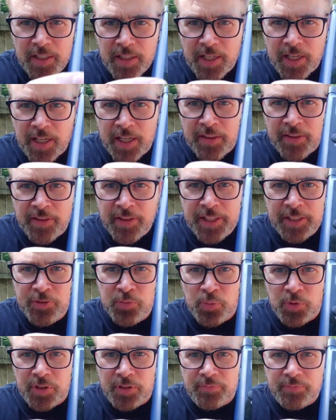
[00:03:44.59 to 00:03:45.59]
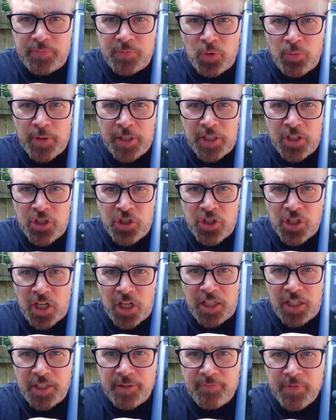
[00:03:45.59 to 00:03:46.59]
and this one will make it
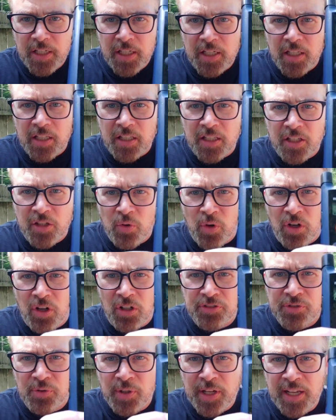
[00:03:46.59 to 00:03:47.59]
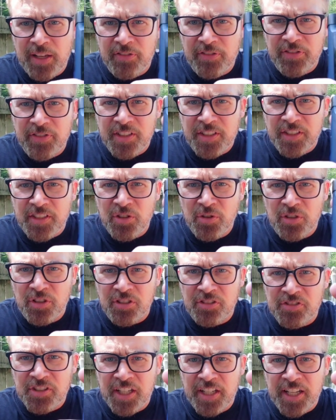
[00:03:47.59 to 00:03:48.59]
shock. And you also have, you can
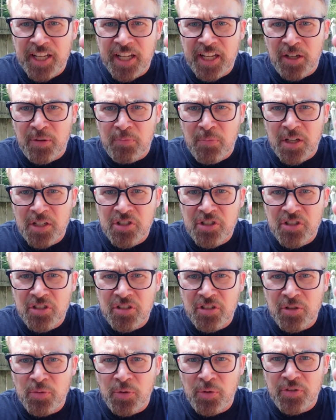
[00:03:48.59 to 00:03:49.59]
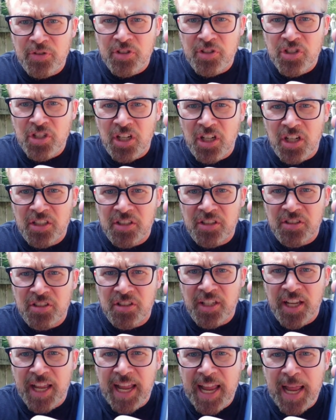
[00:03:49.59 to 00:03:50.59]
decide how much you want the shock
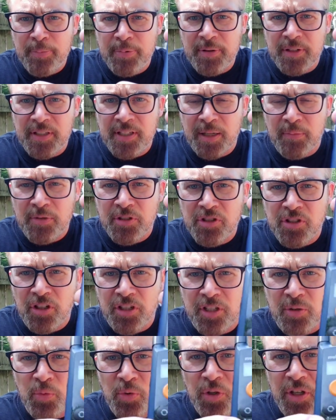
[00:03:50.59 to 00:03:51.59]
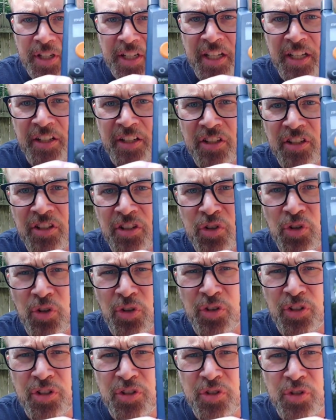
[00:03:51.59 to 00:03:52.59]
to happen, how much shock you want, and it can
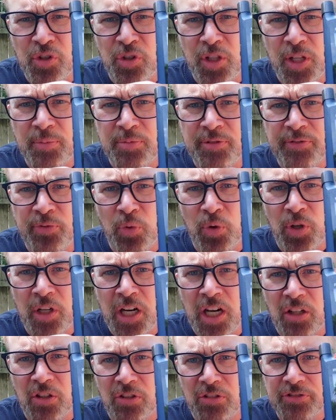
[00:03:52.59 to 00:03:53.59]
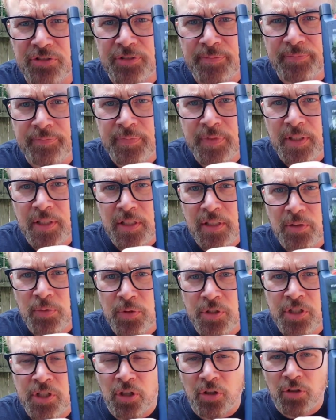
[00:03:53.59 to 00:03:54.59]
control up to 4 collars,
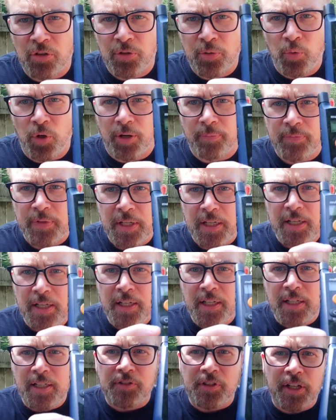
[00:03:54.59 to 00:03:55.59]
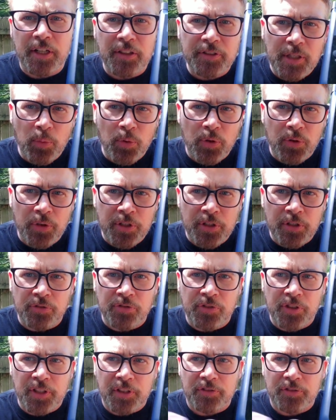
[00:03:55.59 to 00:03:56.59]
which collar you want. So here's how we're going to
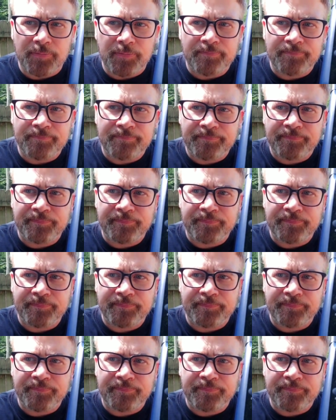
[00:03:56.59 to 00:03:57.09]
use this.